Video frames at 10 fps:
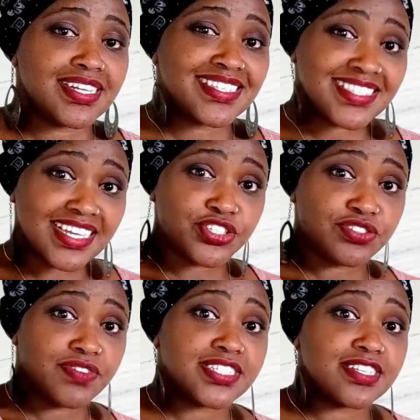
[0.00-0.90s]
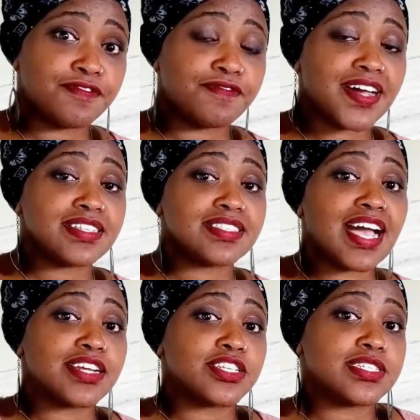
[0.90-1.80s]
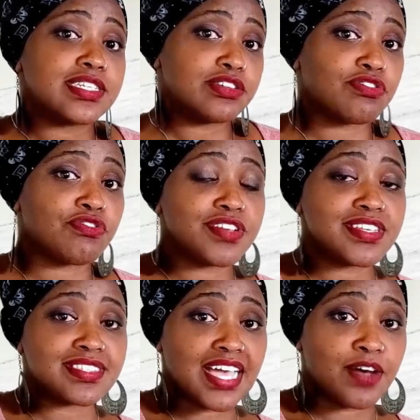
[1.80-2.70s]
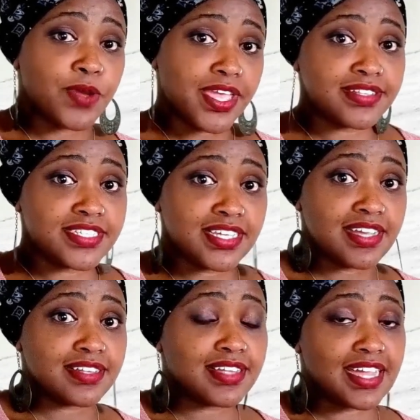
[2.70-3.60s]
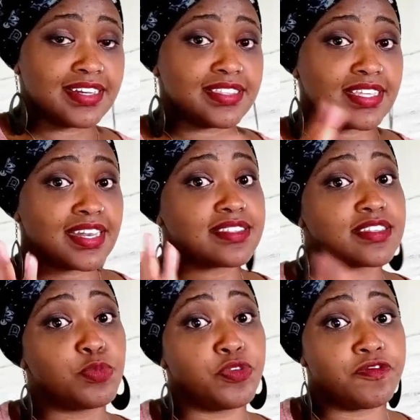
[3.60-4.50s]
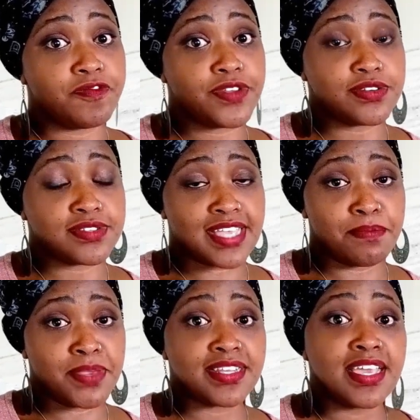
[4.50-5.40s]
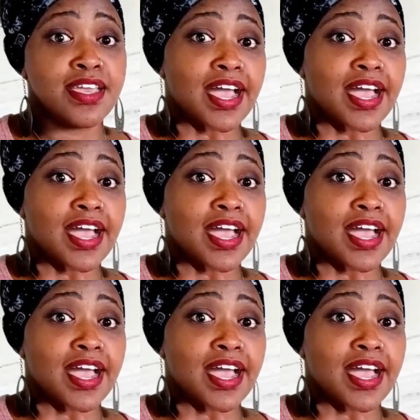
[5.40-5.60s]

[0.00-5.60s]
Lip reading: that saturated fats actually increase our LDL, and in the last couple of videos I made,